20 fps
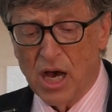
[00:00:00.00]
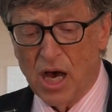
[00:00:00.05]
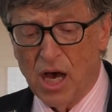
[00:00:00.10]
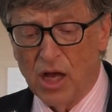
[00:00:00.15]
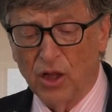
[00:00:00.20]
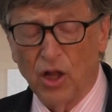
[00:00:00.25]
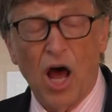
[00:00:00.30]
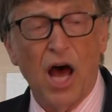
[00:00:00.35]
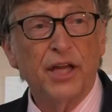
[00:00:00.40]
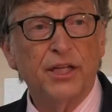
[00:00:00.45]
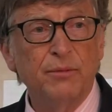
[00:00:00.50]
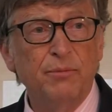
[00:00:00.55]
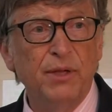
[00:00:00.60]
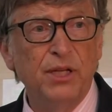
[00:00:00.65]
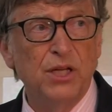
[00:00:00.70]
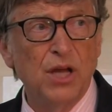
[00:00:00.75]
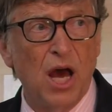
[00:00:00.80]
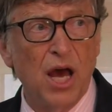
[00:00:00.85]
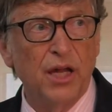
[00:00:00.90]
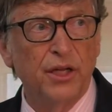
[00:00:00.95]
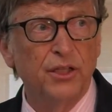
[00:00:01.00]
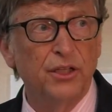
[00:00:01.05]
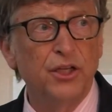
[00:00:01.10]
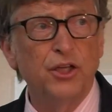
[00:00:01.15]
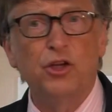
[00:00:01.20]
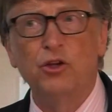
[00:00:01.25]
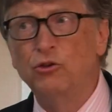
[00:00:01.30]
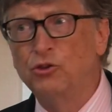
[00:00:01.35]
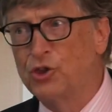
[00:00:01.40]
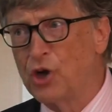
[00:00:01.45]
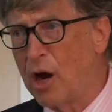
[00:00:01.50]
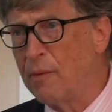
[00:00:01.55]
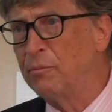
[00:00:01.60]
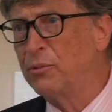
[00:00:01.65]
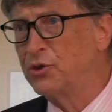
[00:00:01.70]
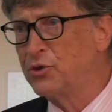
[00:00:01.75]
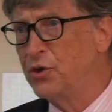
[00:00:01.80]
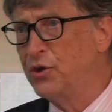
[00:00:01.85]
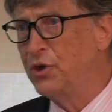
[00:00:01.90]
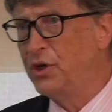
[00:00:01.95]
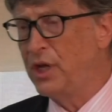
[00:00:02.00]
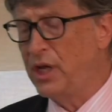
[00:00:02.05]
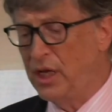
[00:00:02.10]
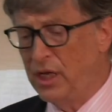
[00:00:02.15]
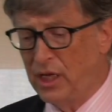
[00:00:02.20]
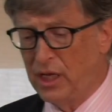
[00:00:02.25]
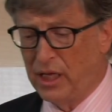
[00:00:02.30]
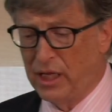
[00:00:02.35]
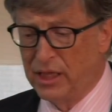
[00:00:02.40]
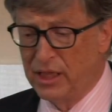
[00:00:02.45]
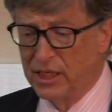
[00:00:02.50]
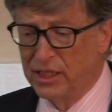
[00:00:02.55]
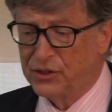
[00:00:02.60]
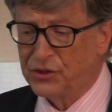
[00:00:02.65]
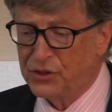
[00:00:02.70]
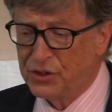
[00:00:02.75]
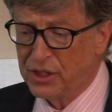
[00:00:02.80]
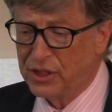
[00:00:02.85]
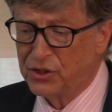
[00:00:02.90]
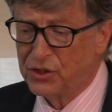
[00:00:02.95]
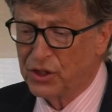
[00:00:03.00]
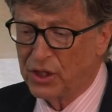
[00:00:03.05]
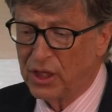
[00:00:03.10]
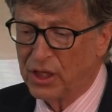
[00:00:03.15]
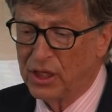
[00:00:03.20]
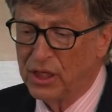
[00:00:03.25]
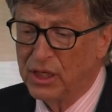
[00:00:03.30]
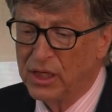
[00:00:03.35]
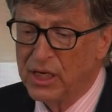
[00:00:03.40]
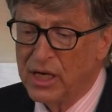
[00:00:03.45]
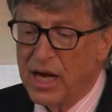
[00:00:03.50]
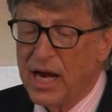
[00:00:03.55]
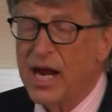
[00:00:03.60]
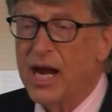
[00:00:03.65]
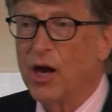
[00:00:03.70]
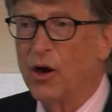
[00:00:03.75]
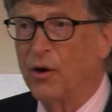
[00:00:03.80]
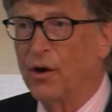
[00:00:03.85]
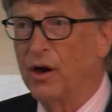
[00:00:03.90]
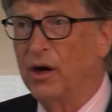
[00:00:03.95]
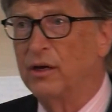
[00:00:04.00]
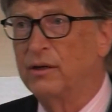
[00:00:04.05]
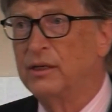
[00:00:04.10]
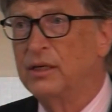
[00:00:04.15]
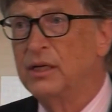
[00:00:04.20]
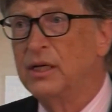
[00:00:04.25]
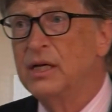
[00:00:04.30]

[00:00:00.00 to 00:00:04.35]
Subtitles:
A lot to be done and a huge opportunity in this digital era.